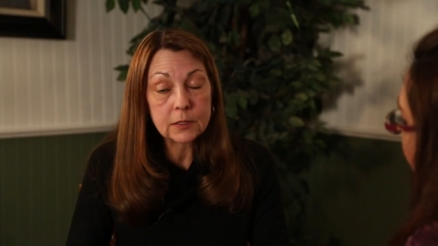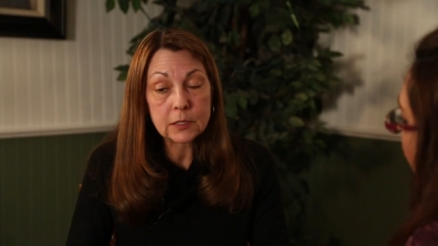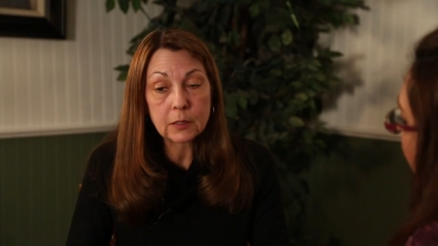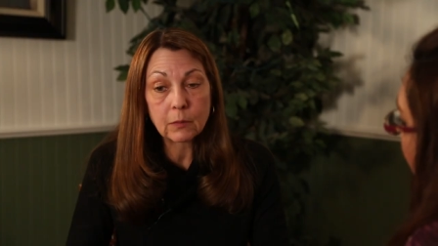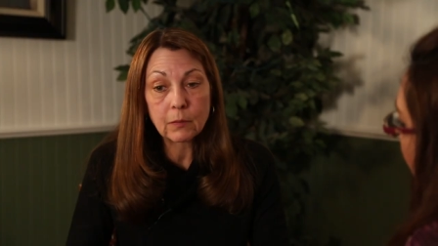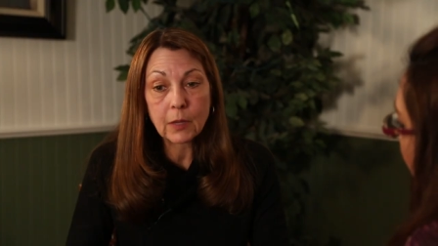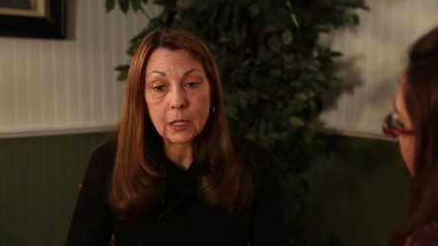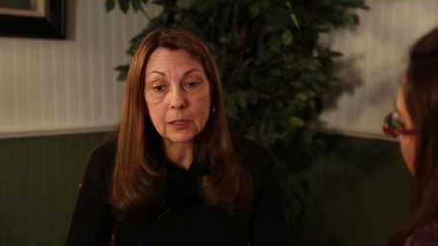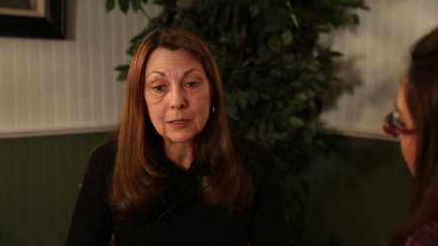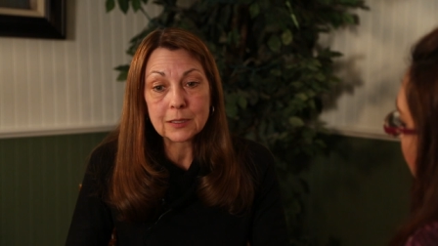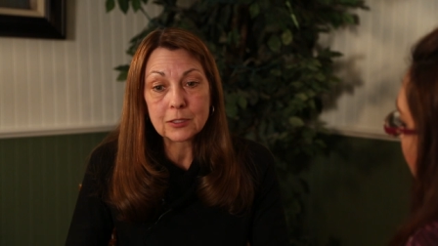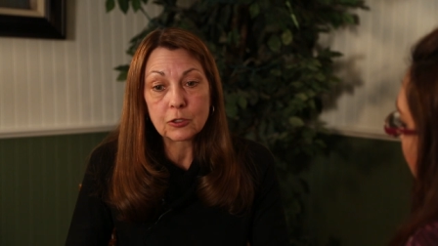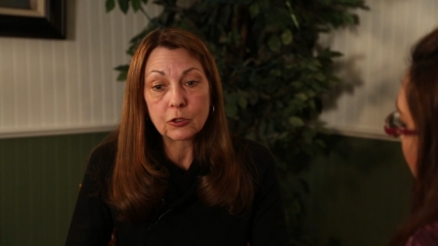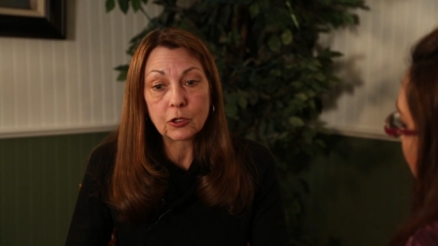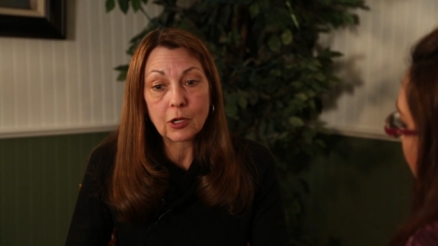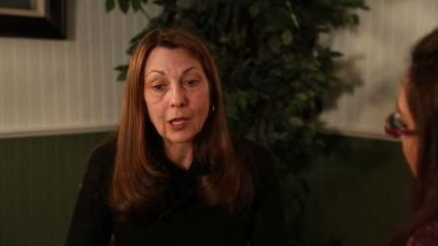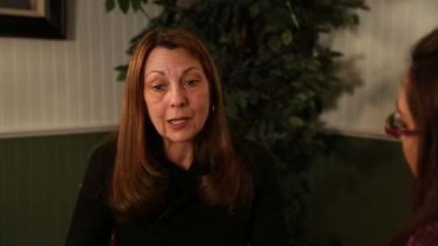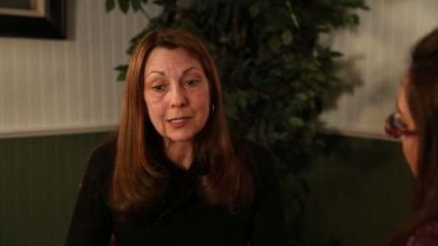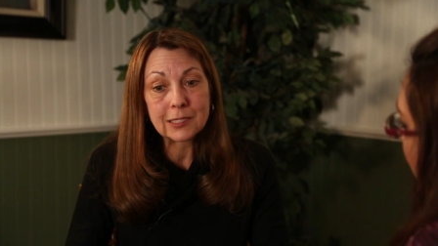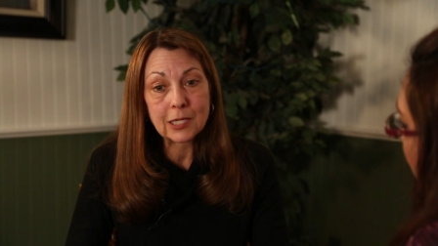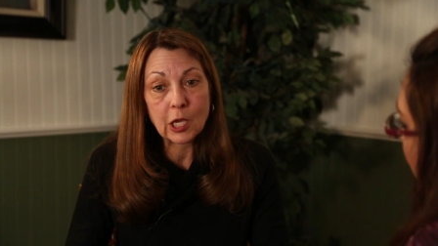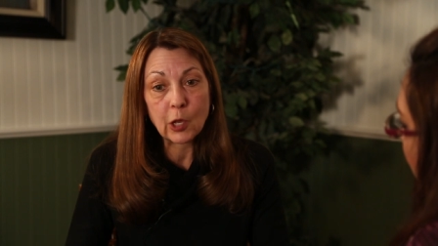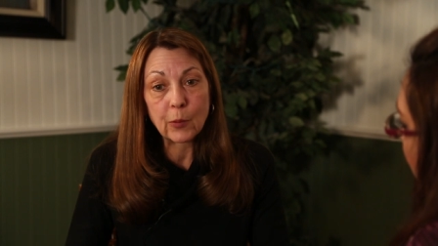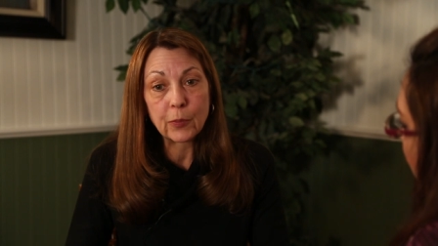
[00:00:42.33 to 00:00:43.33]
This week,
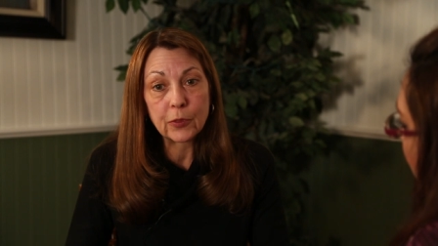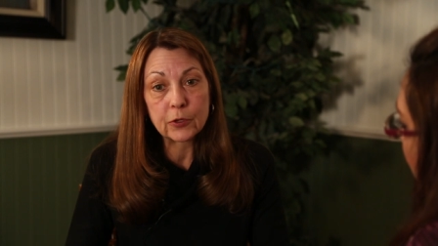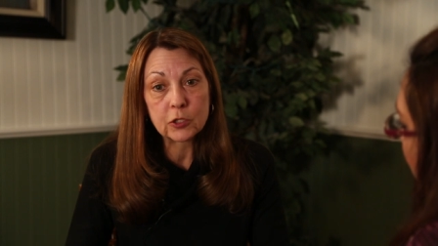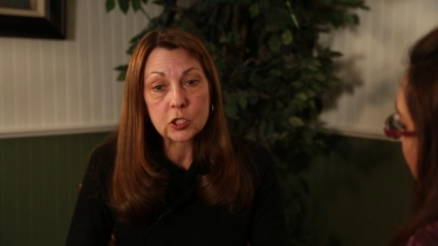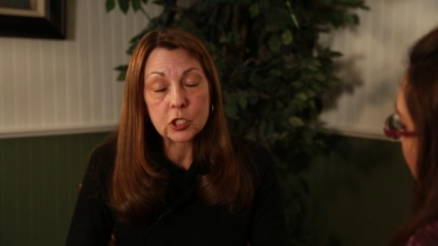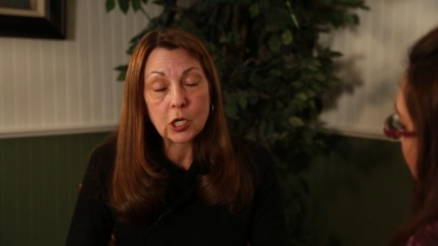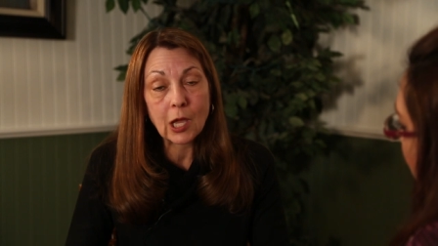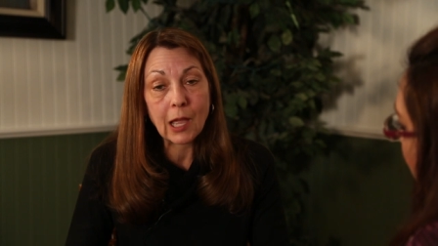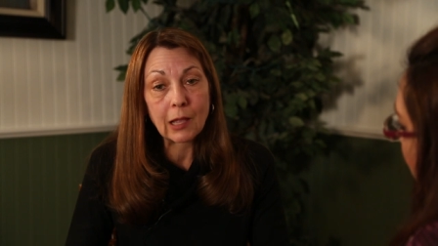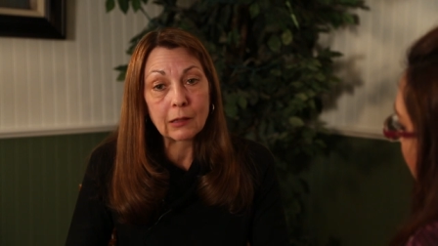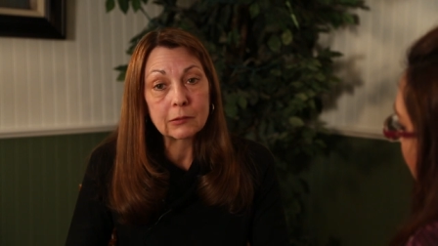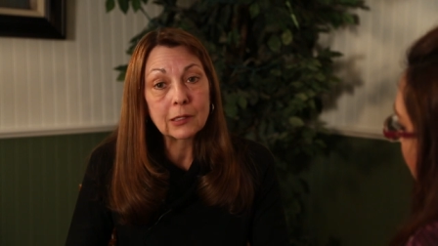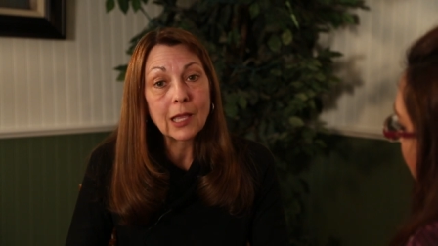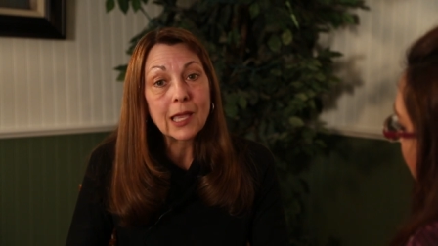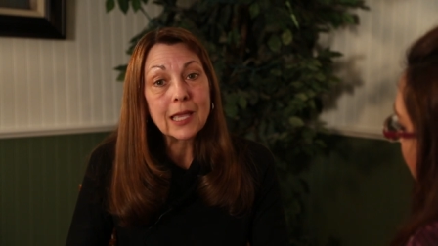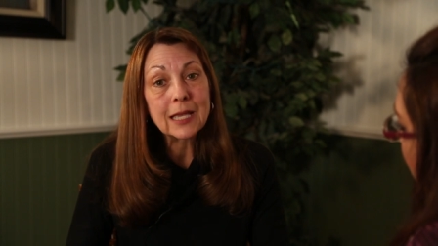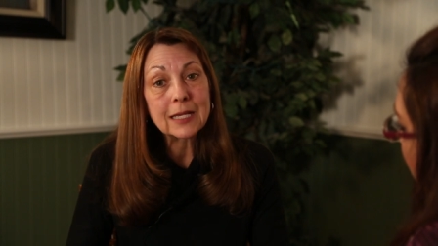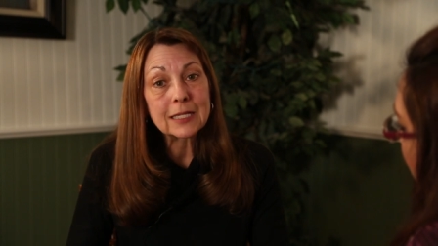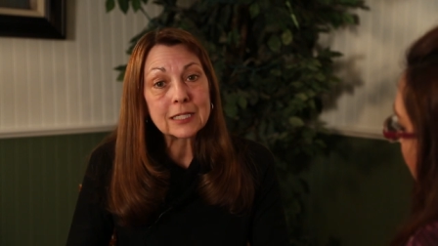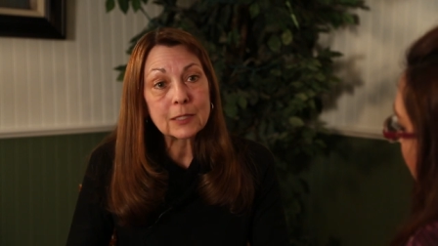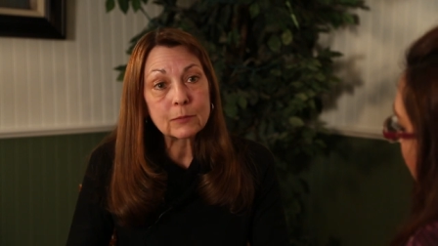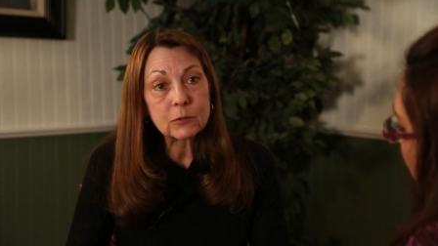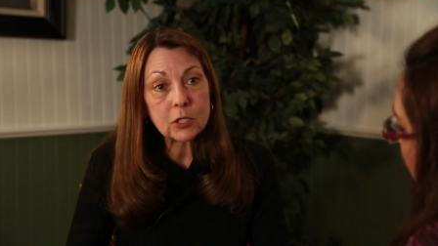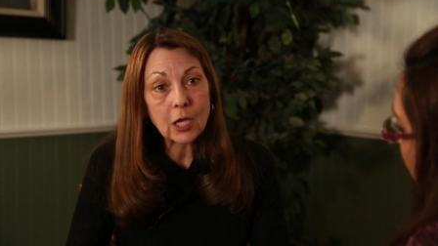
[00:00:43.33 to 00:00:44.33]
she gives us
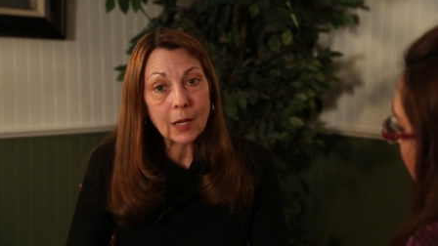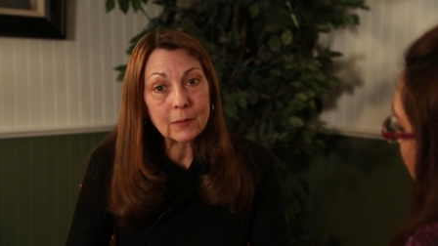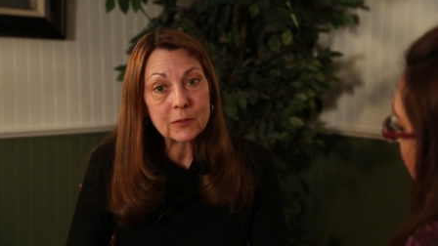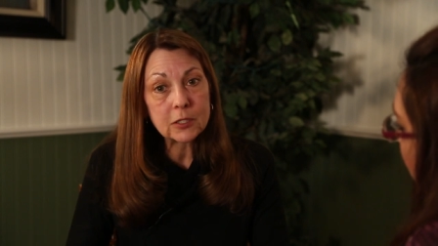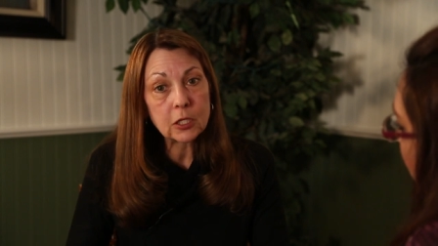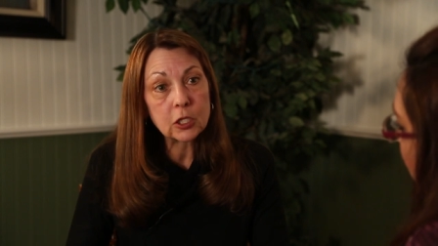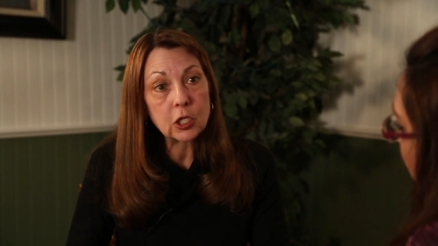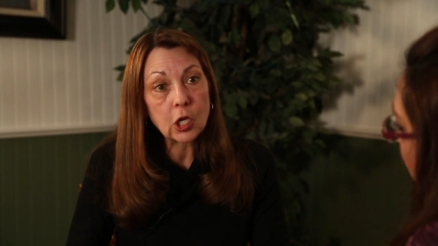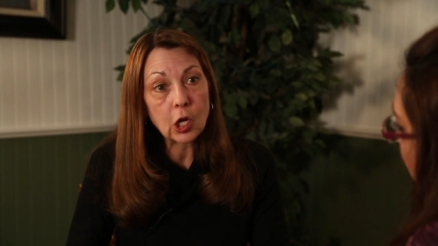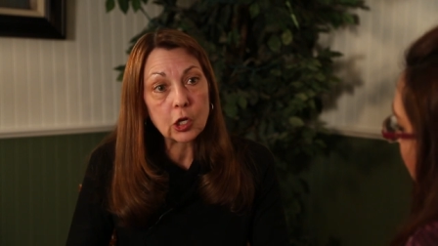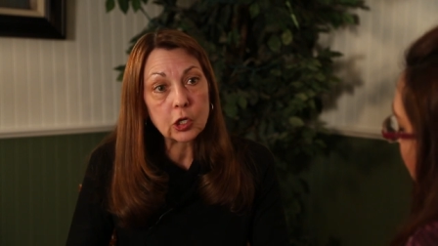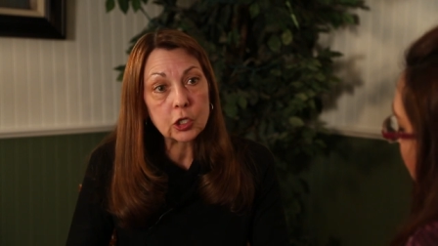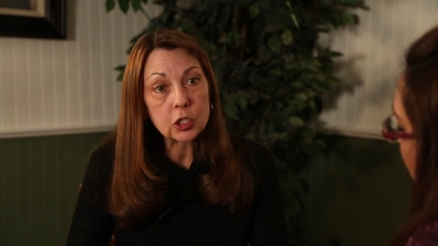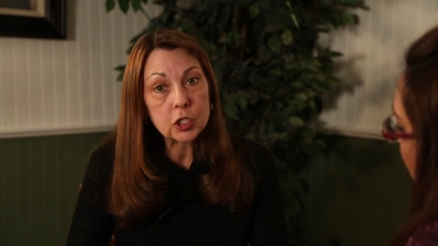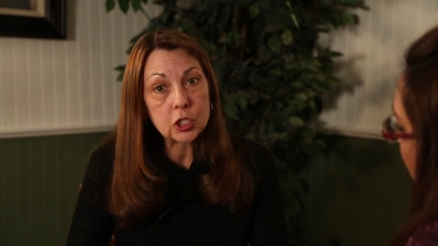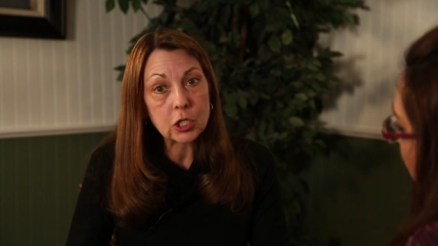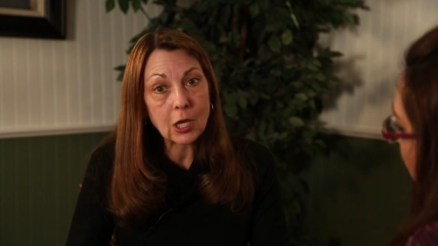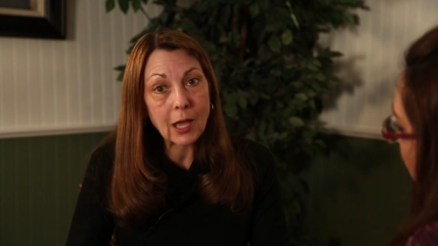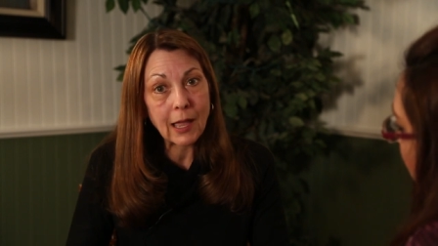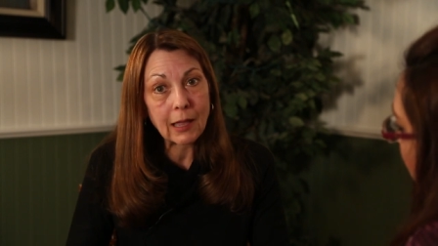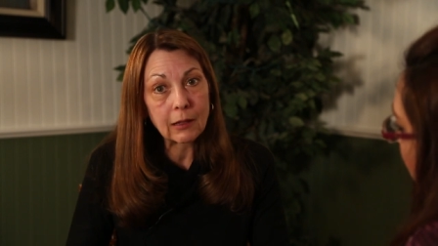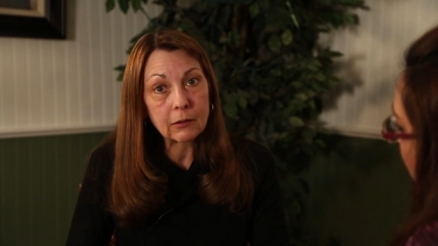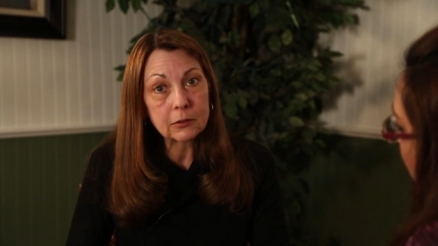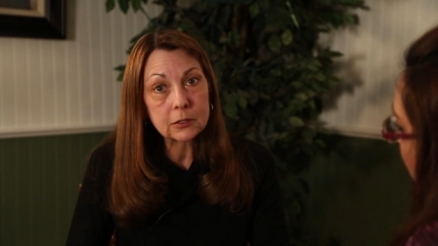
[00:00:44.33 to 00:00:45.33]
information on how
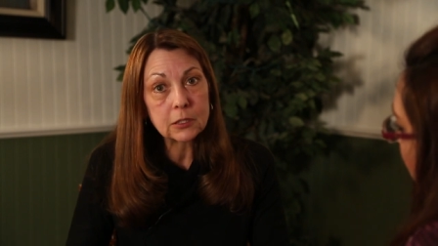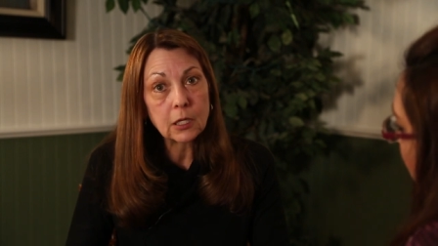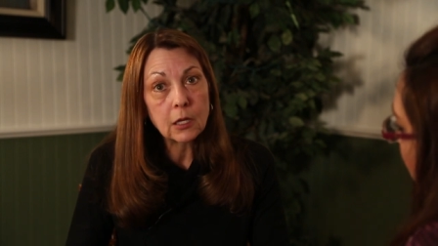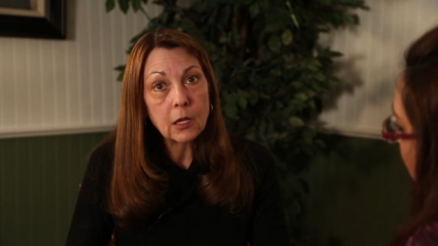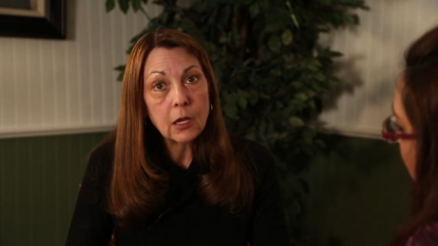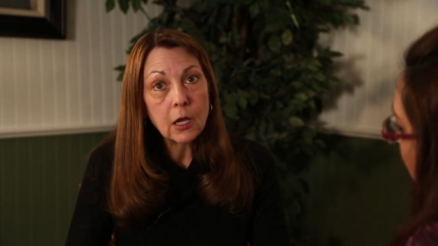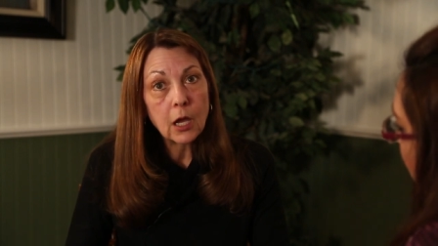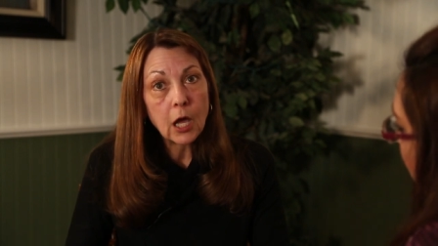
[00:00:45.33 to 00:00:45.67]
technology,